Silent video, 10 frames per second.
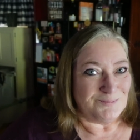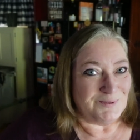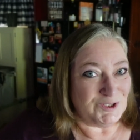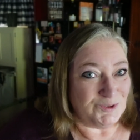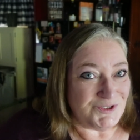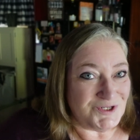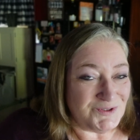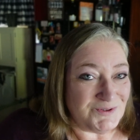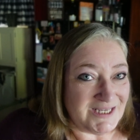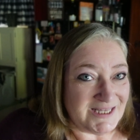But you
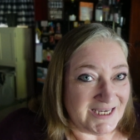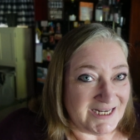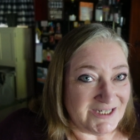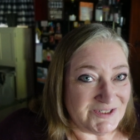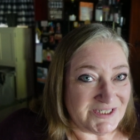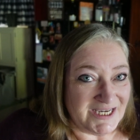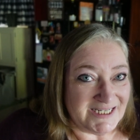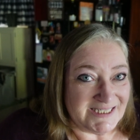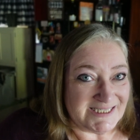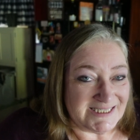do need that
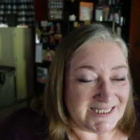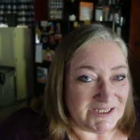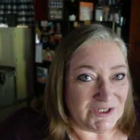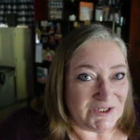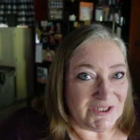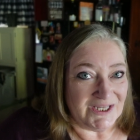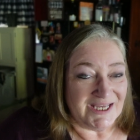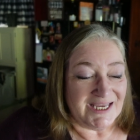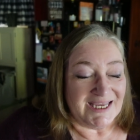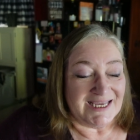airtight seal,
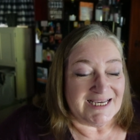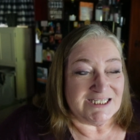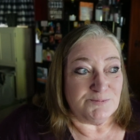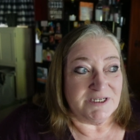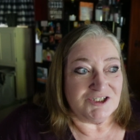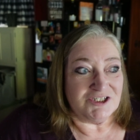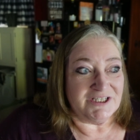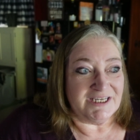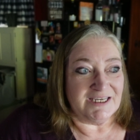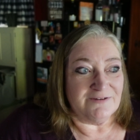
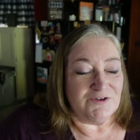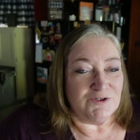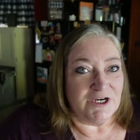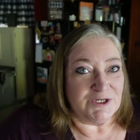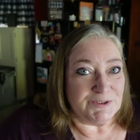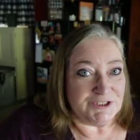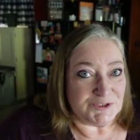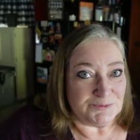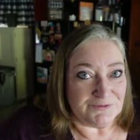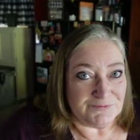especially if you're not going
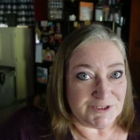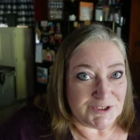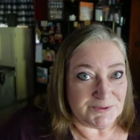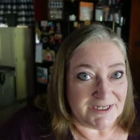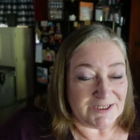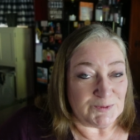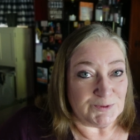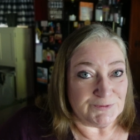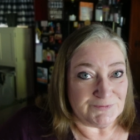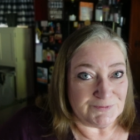to refrigerate
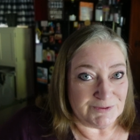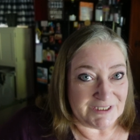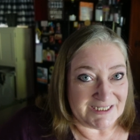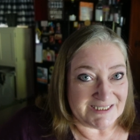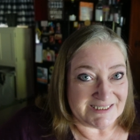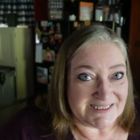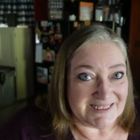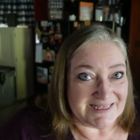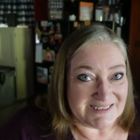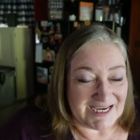or freeze
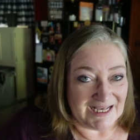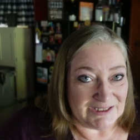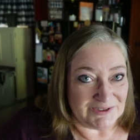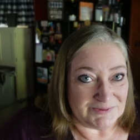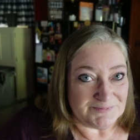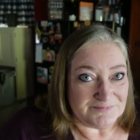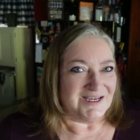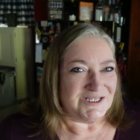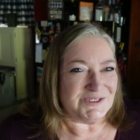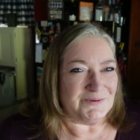the tallow.
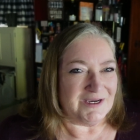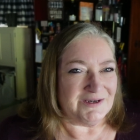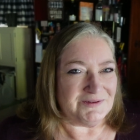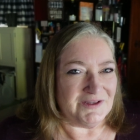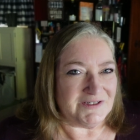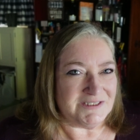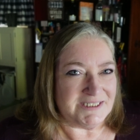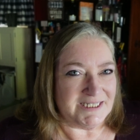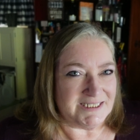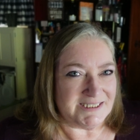So how long
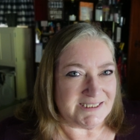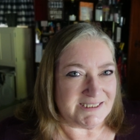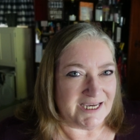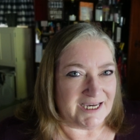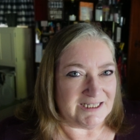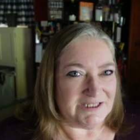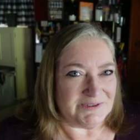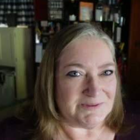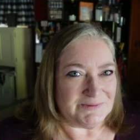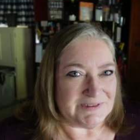does
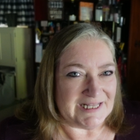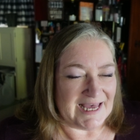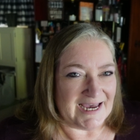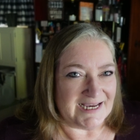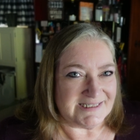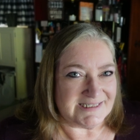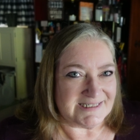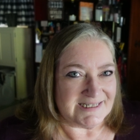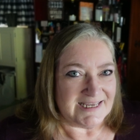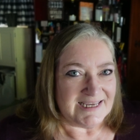tallow last?